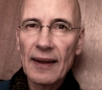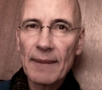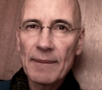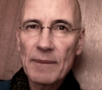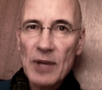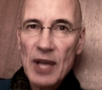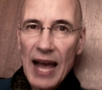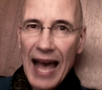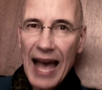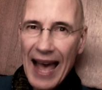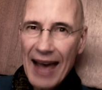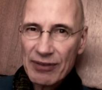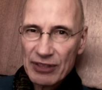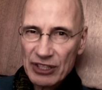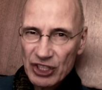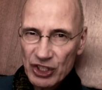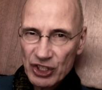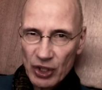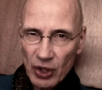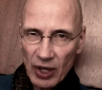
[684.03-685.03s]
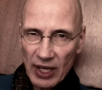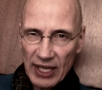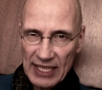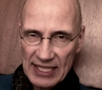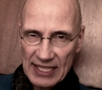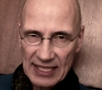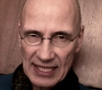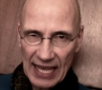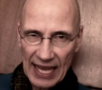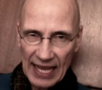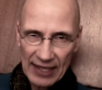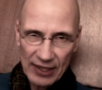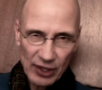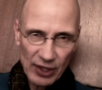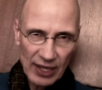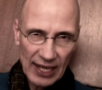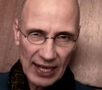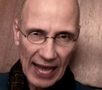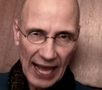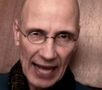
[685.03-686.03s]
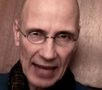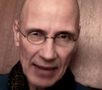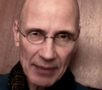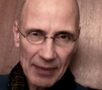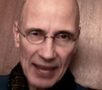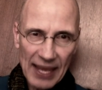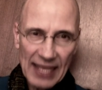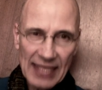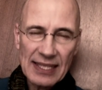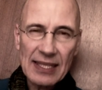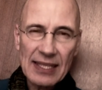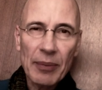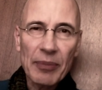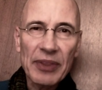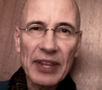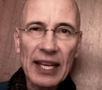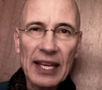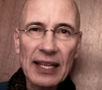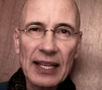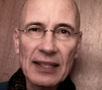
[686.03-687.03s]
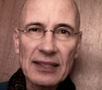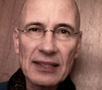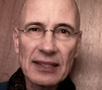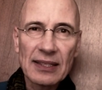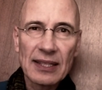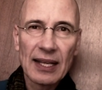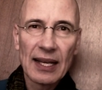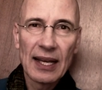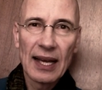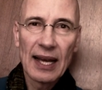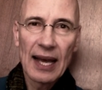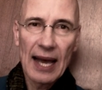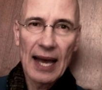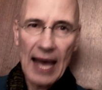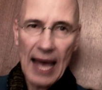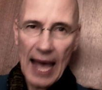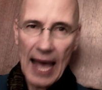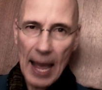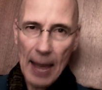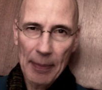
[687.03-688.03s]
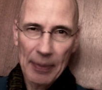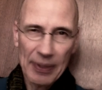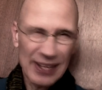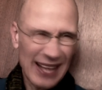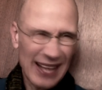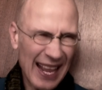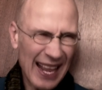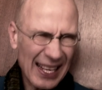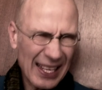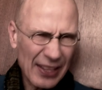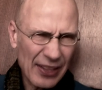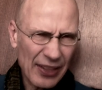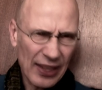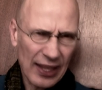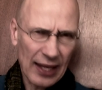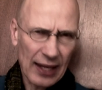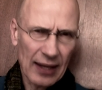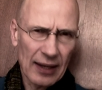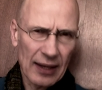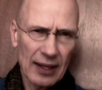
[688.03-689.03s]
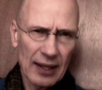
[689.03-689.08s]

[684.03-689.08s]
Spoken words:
You have a choice, and you can make something else happen. Anything.